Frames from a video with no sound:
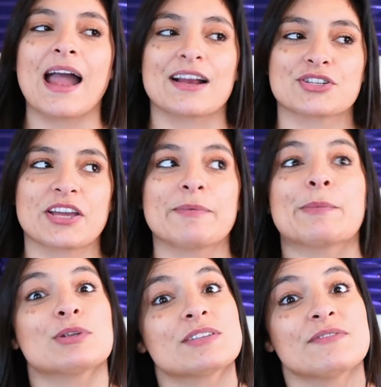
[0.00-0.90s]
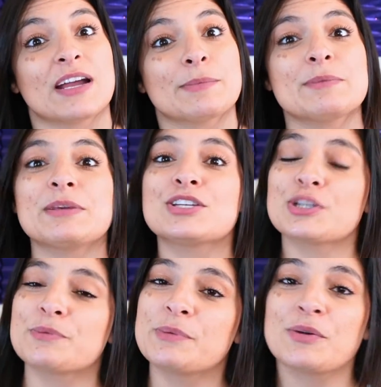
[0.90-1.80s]
I actually have my multivitamin being
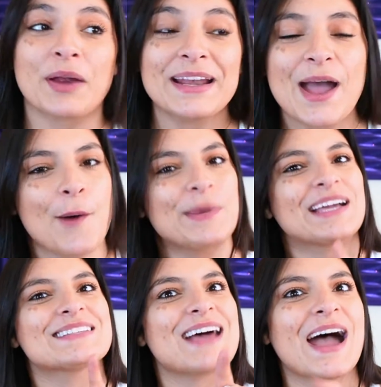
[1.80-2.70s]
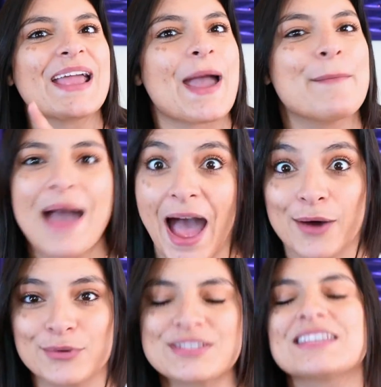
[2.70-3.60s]
shipped to me right now because I am
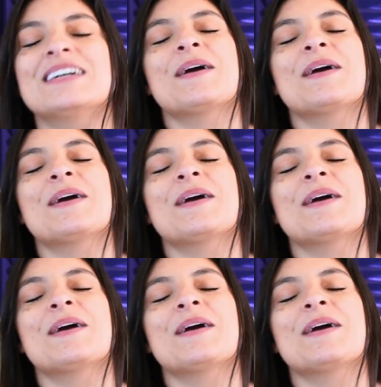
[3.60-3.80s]
out.